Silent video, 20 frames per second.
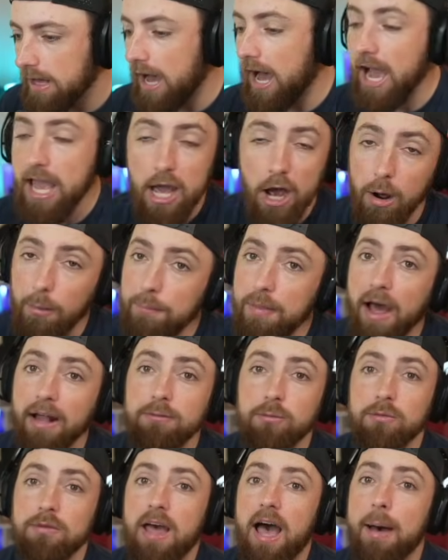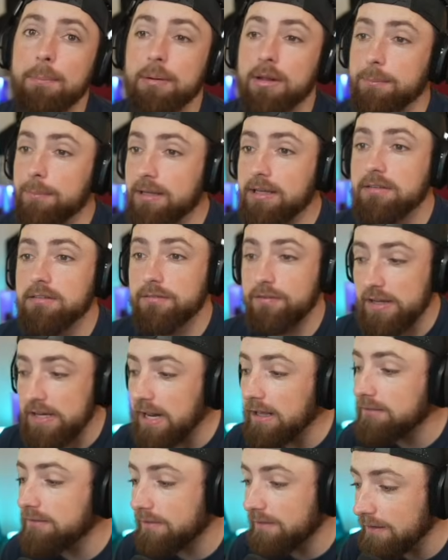I hope that's what's happening because if he
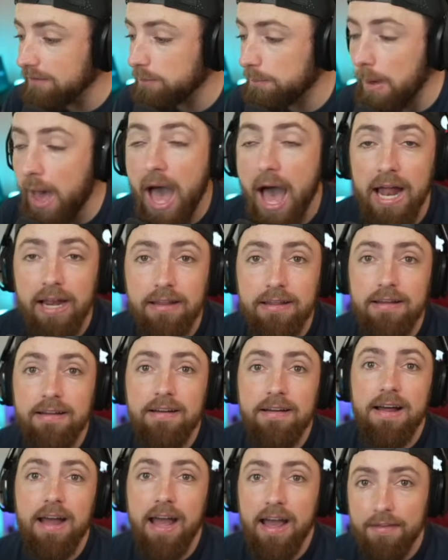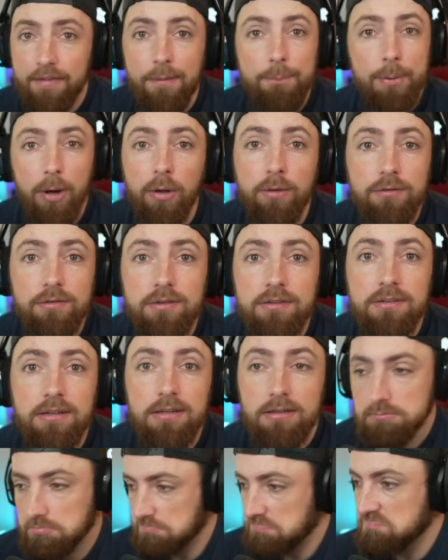does this bad in the postseason,
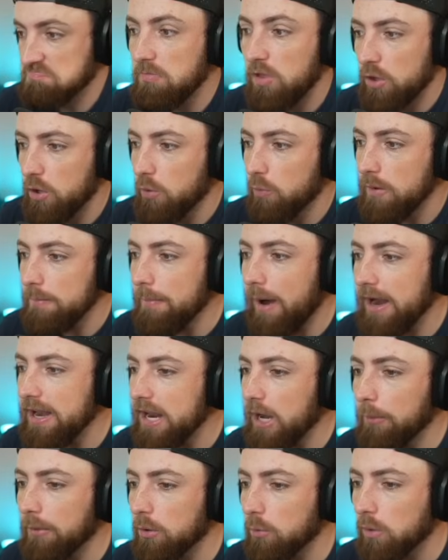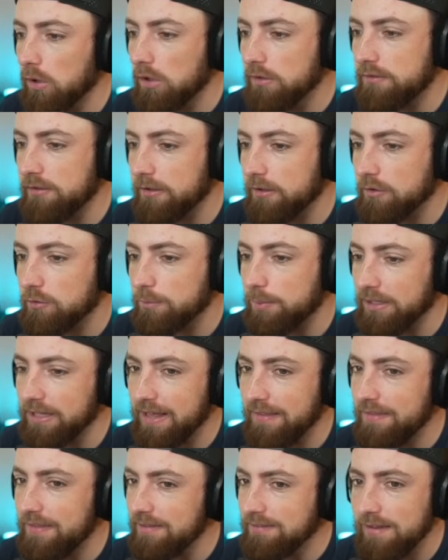we might not win a World Series. But
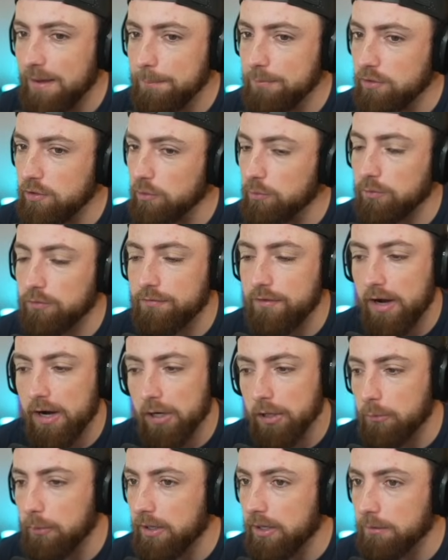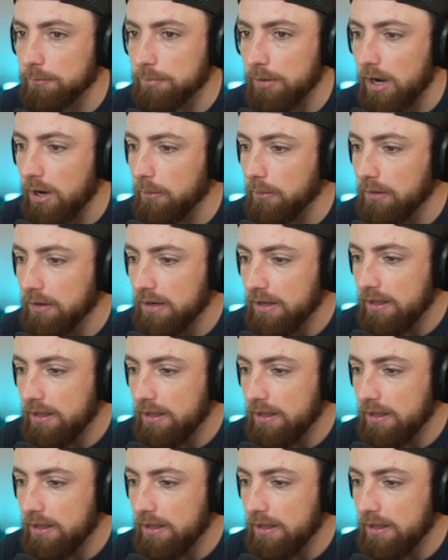again, this episode was very weird, bro.